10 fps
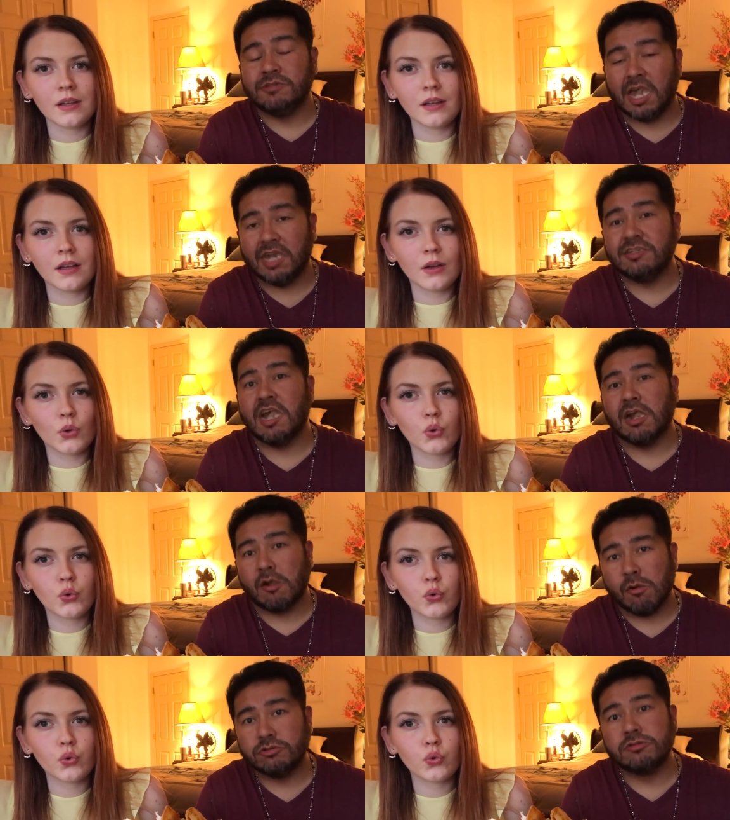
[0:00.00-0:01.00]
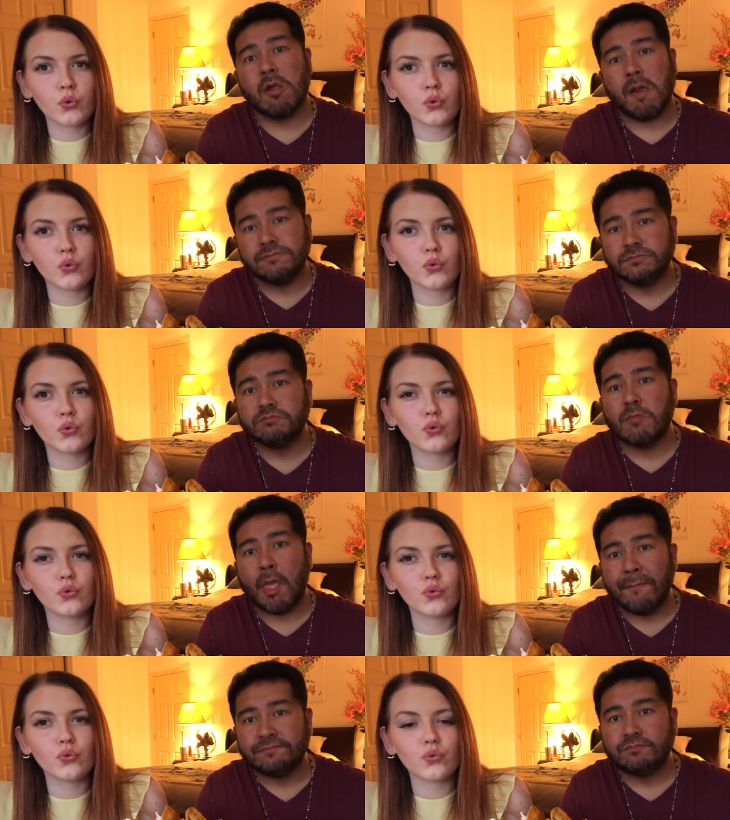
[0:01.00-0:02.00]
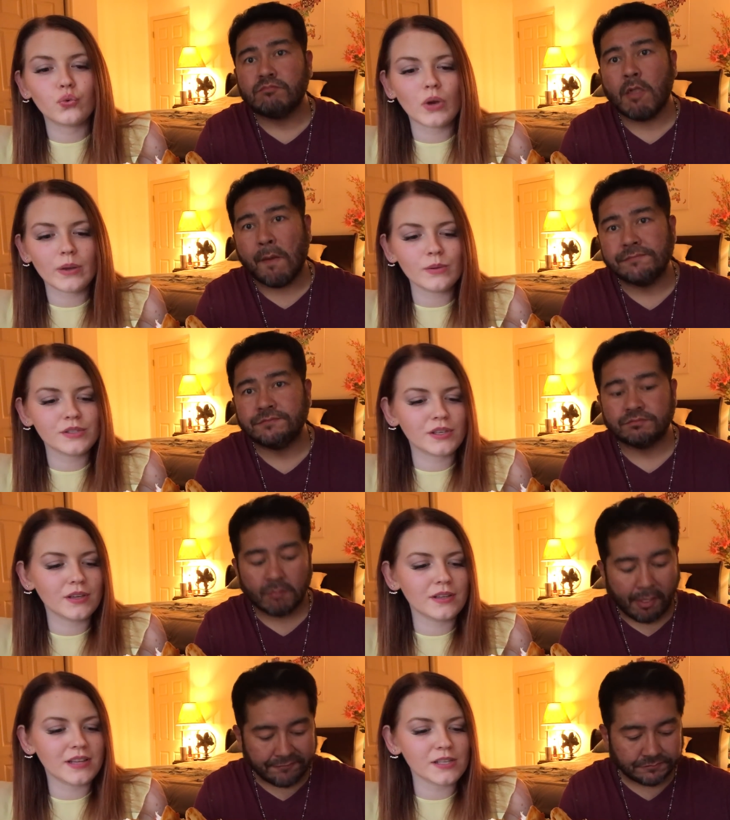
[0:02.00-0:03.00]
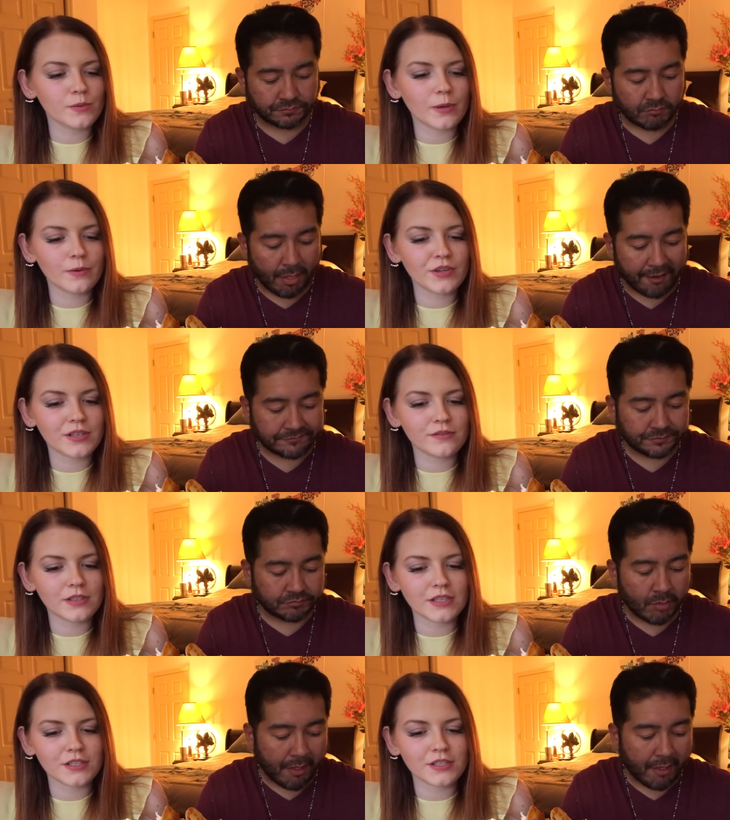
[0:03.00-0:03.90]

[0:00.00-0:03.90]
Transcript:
Speaker 1: 9 tacos.
Speaker 2: It was good. That's why we didn't really